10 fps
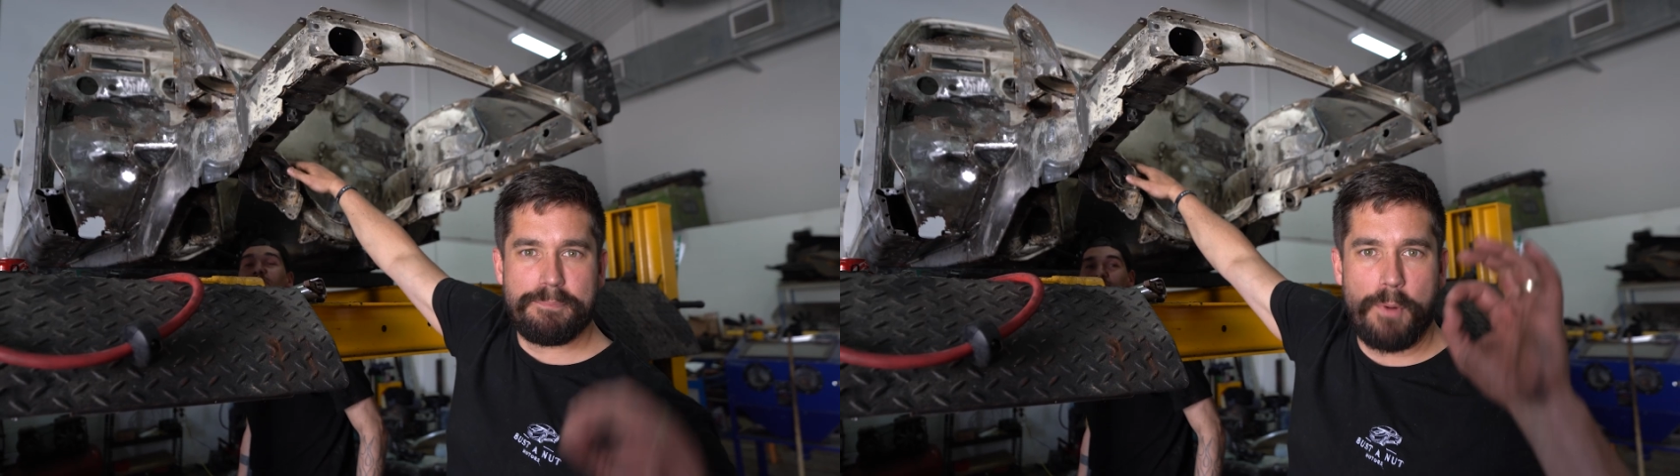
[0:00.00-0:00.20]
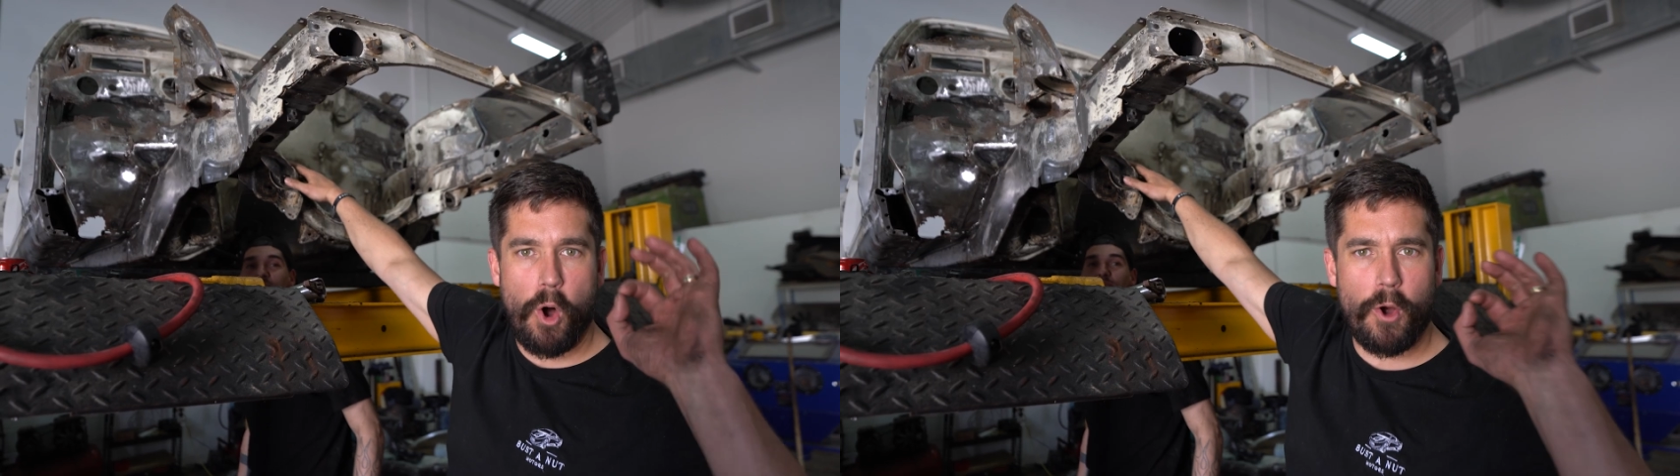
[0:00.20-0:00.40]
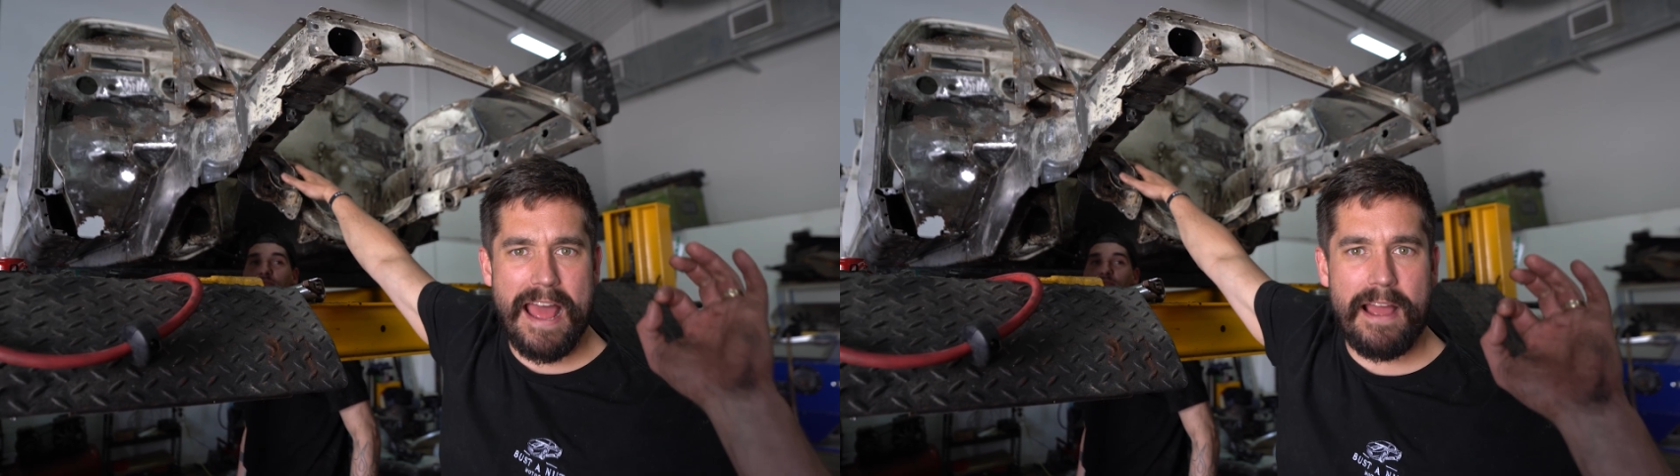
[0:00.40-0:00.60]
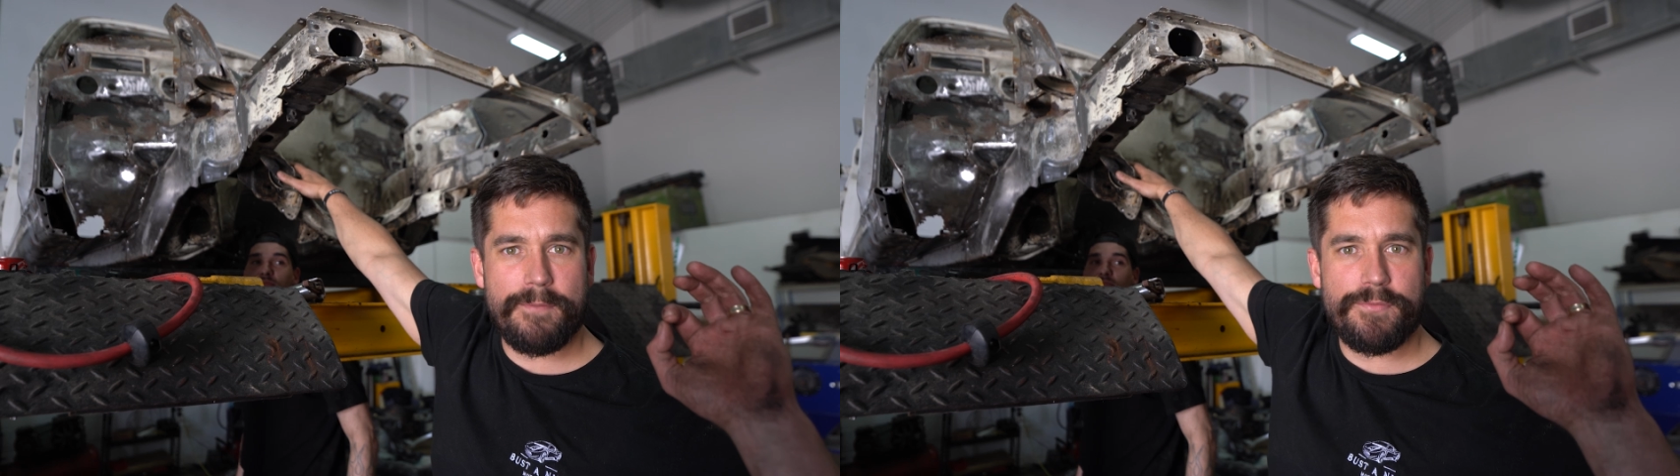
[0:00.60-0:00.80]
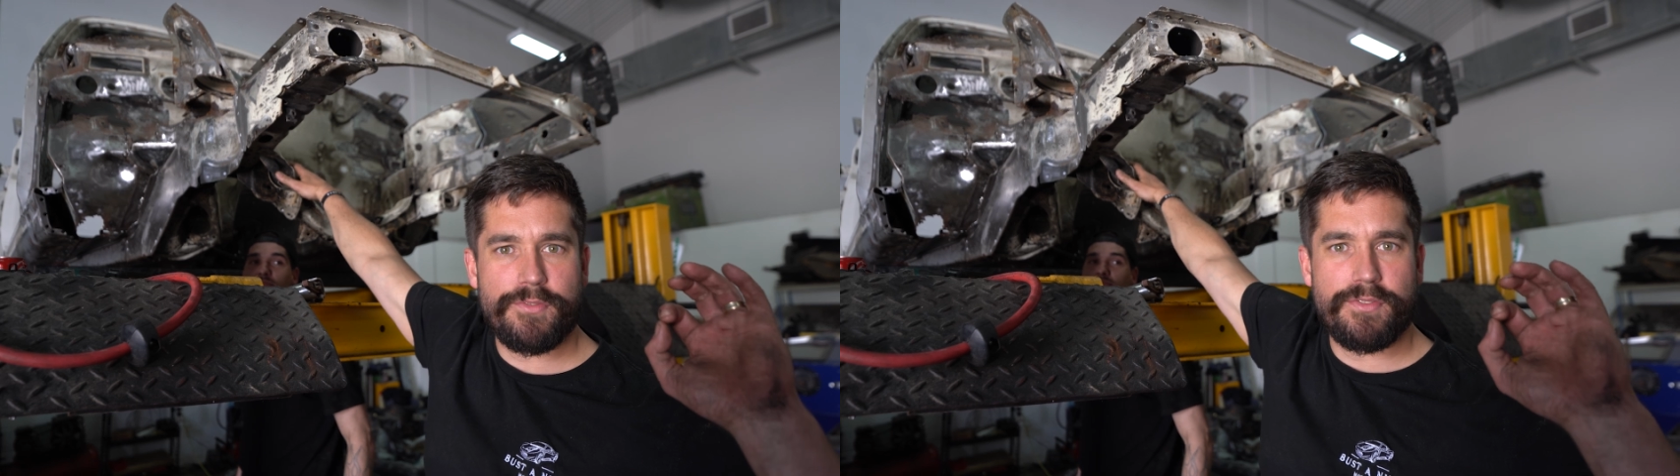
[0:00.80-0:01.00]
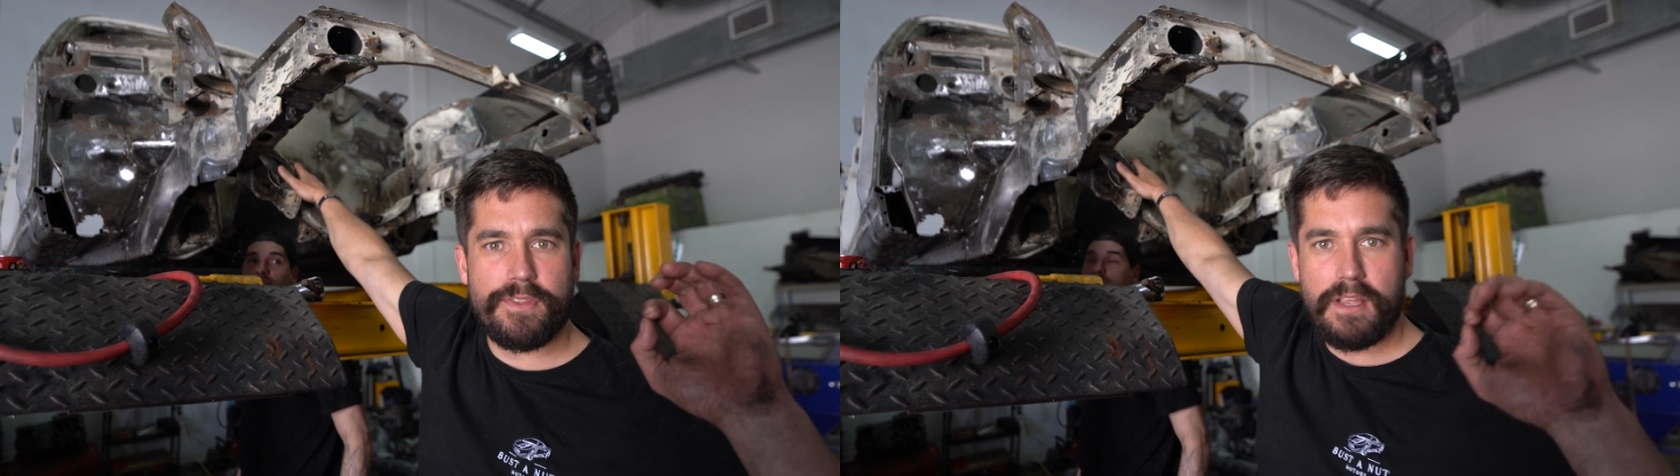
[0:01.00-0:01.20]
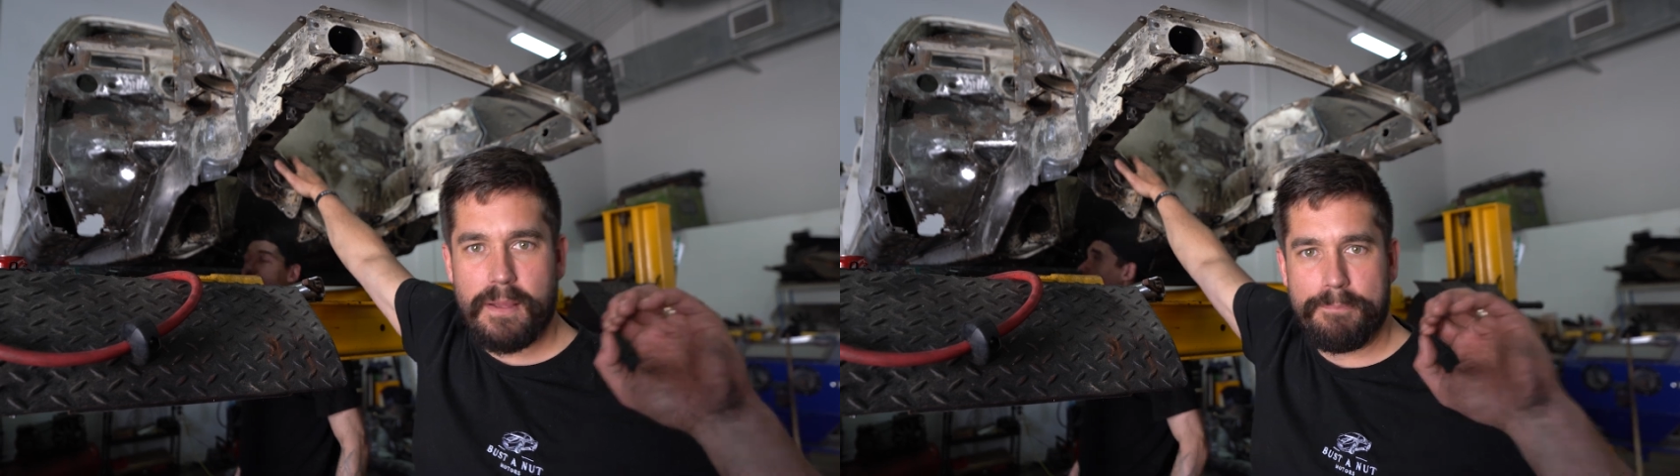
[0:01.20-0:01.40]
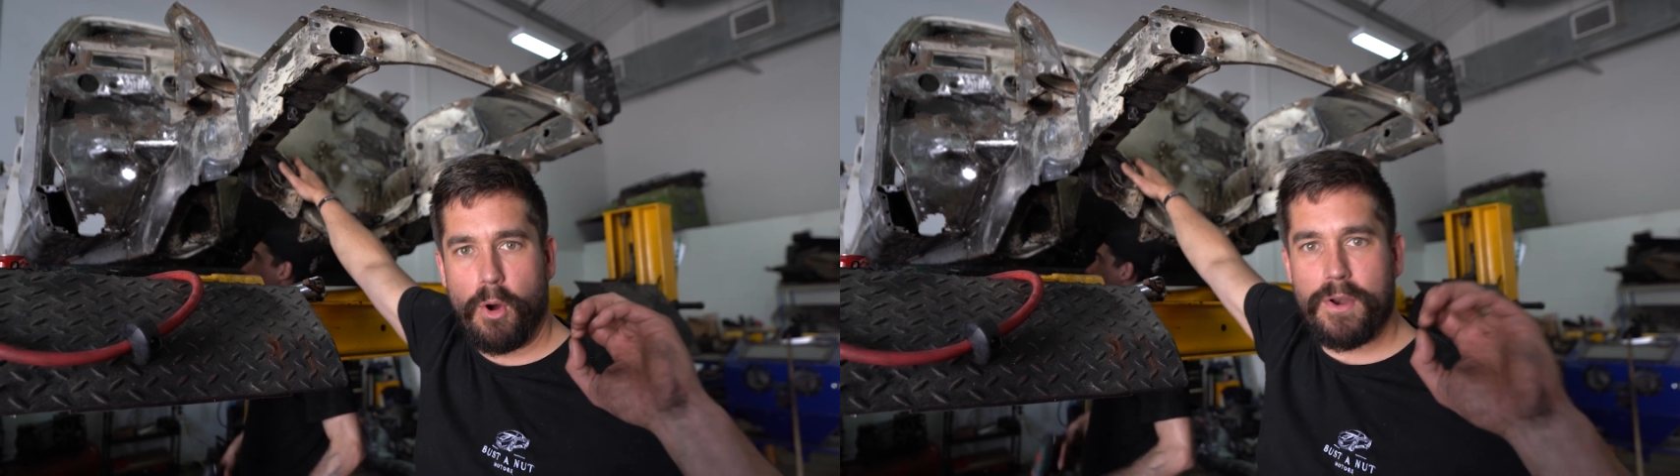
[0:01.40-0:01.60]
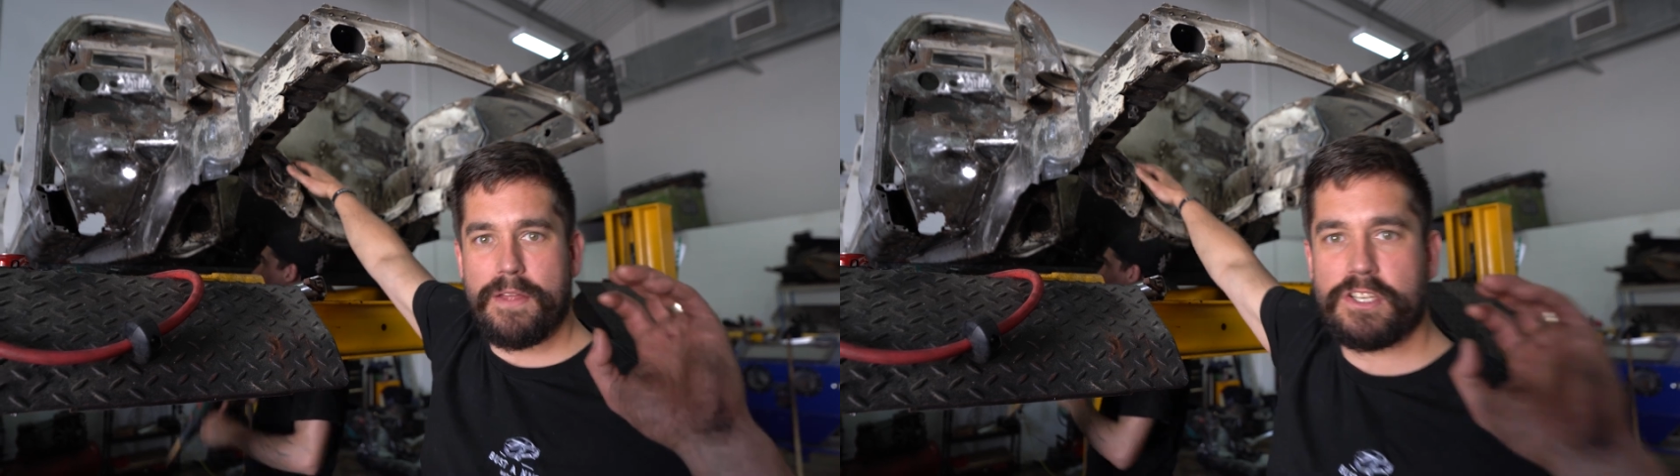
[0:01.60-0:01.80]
Bored out